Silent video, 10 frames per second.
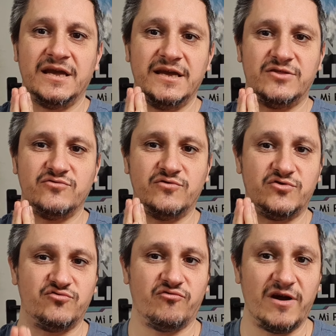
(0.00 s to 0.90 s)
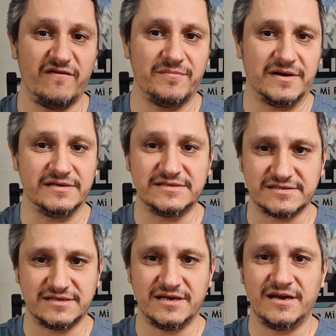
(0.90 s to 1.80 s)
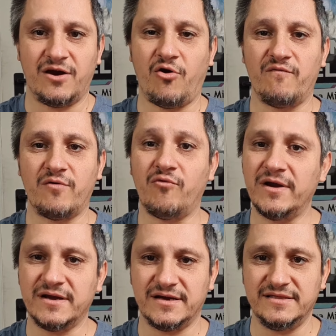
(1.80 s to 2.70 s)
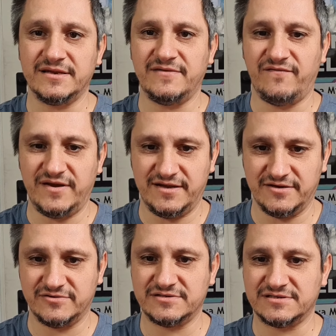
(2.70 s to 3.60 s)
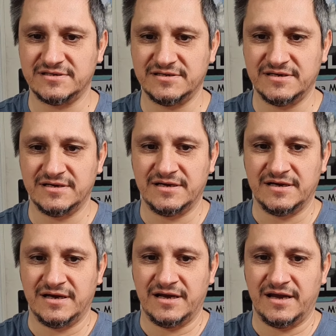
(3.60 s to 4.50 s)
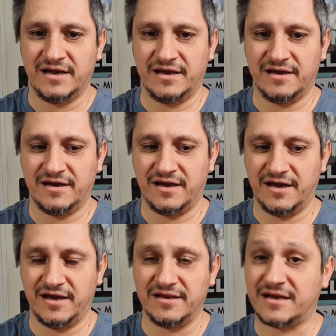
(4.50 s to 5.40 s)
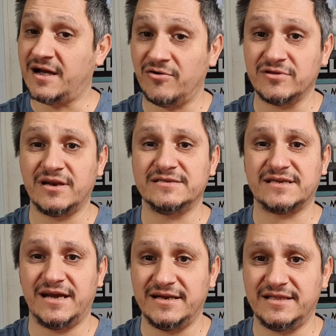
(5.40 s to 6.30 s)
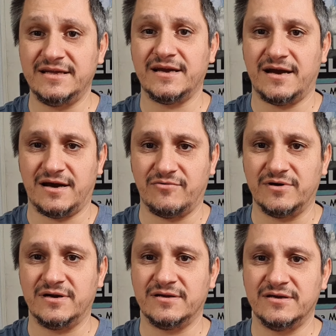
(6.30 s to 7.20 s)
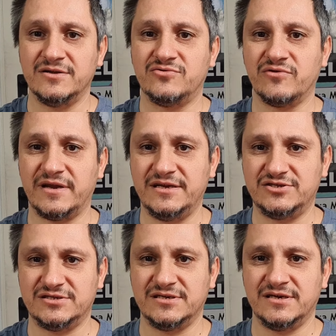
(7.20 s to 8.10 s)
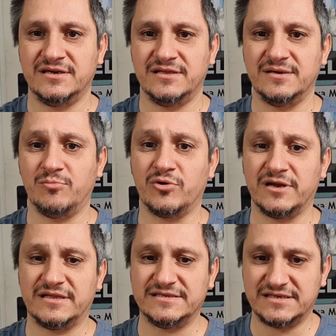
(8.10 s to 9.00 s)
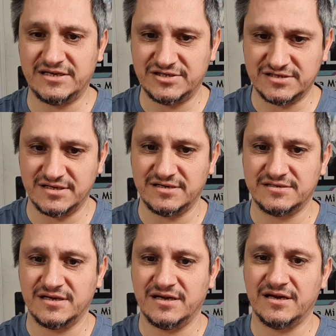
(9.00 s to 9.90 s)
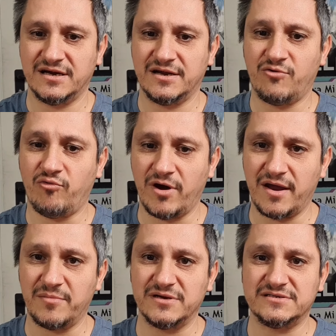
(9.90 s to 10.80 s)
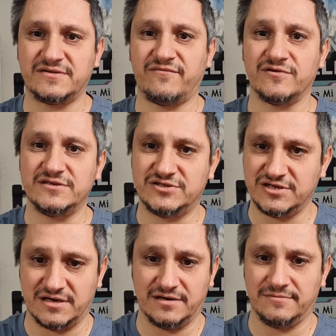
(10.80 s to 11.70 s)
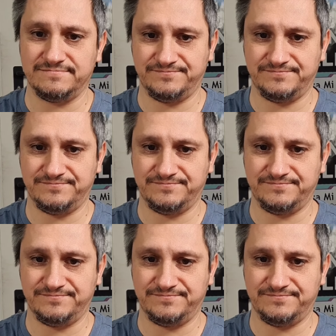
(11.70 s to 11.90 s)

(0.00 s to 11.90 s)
It took 12 months, over 100 videos and countless editing hours to reach the monetization requirements for this channel.